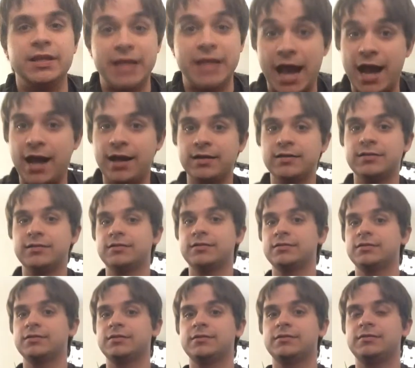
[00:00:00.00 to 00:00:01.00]
Yeah,
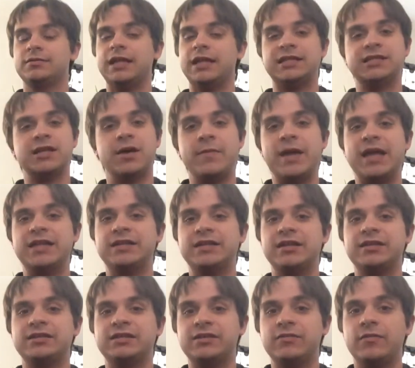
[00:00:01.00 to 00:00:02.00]
that's how bad
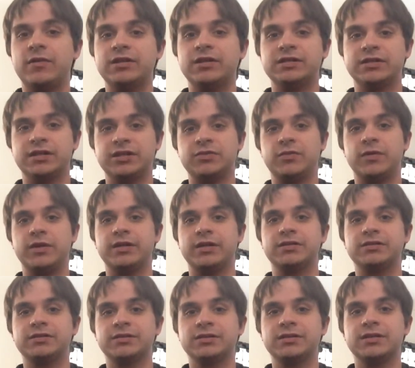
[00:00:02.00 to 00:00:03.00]
Tennessee was in the
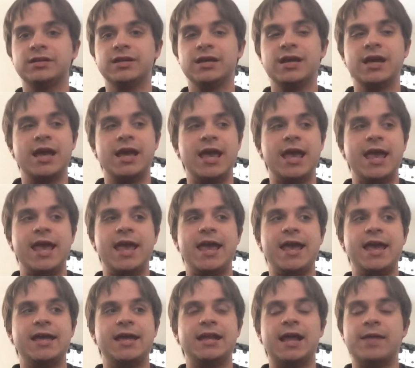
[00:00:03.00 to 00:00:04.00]
20s.
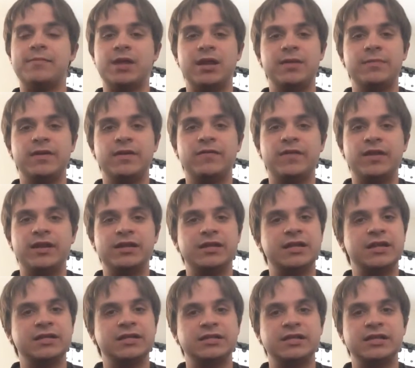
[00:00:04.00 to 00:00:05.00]
And I'm not a big fan of
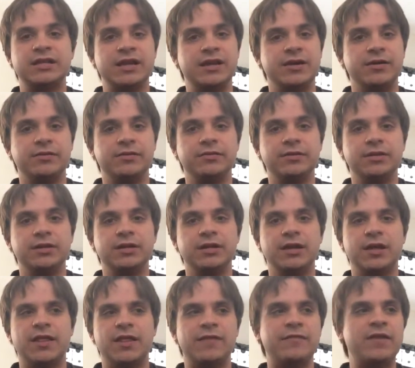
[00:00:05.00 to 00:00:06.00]
Tennessee now.
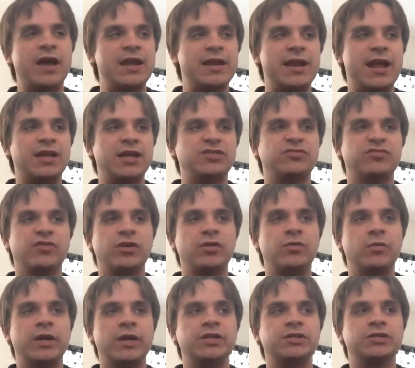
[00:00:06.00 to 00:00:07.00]
They've got
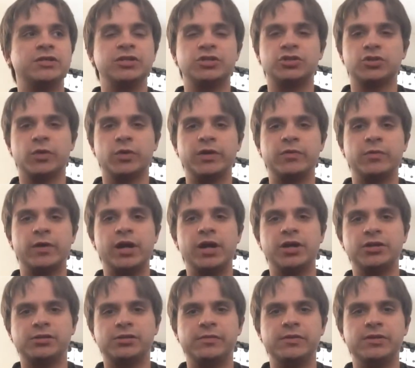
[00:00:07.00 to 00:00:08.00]
Nashville, which destroyed what
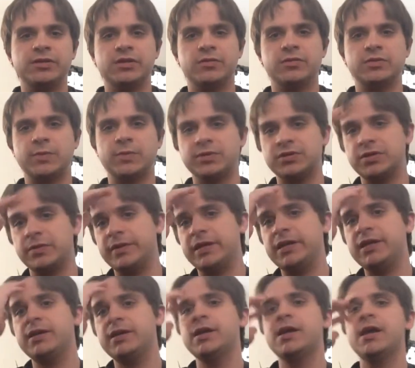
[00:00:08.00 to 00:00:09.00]
country music was supposed to
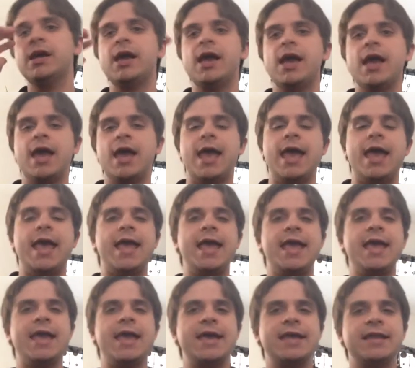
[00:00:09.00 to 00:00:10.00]
be.
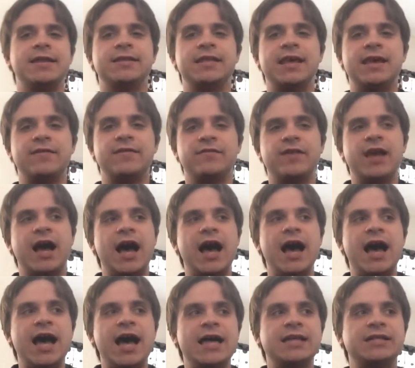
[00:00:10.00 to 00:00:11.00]
And they've
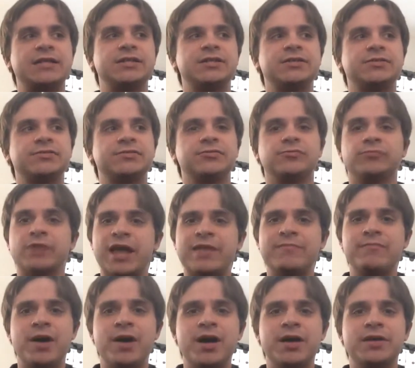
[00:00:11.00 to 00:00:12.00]
got
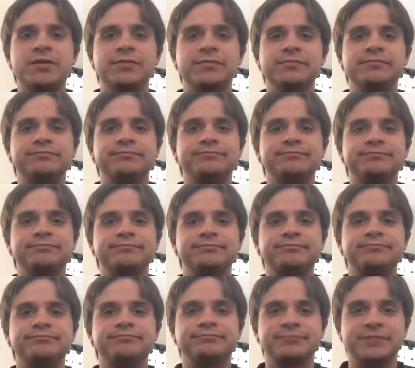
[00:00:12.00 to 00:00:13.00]
red mud.
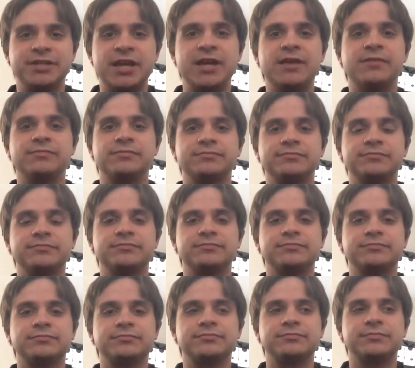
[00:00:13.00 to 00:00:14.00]
Yeah.
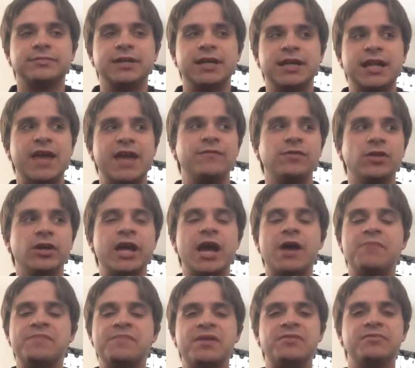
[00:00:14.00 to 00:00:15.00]
And they have
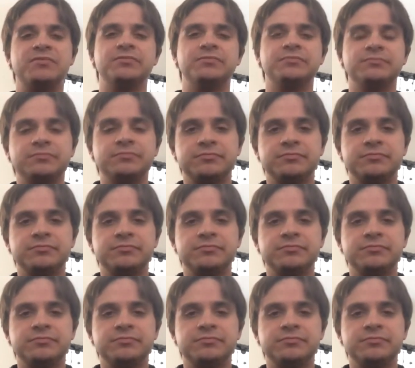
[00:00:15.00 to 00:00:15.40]
Lookout Mountain.